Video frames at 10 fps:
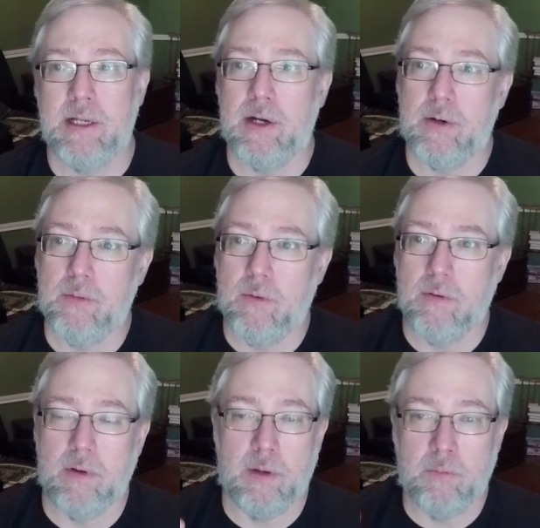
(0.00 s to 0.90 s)
You know,
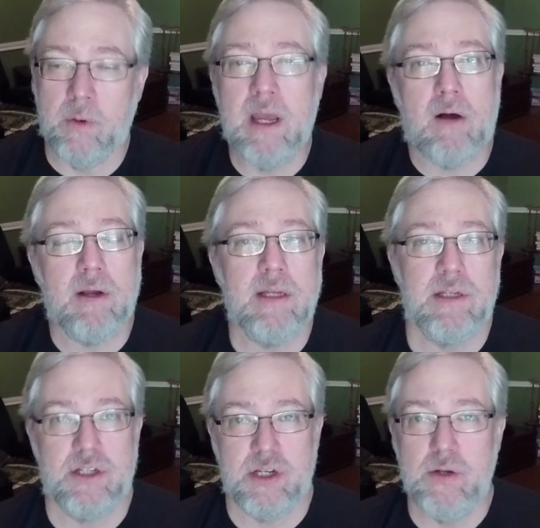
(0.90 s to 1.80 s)
we all get
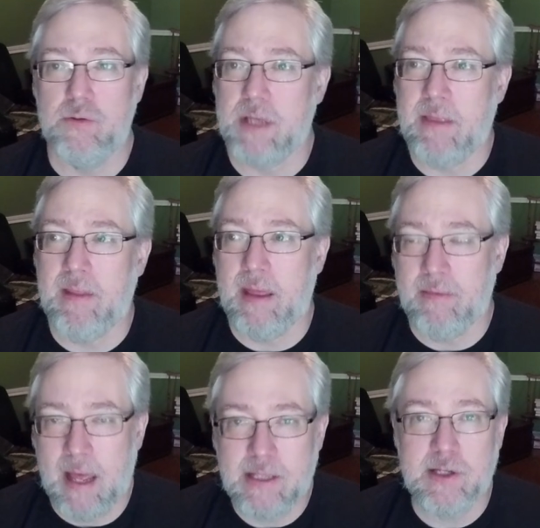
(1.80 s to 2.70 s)
to choose,
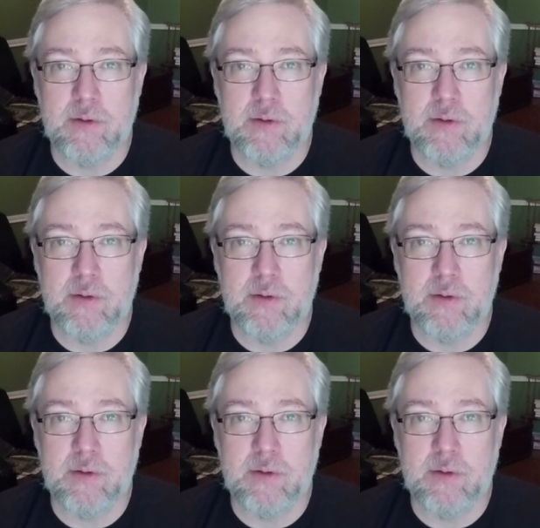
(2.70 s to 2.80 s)
and that's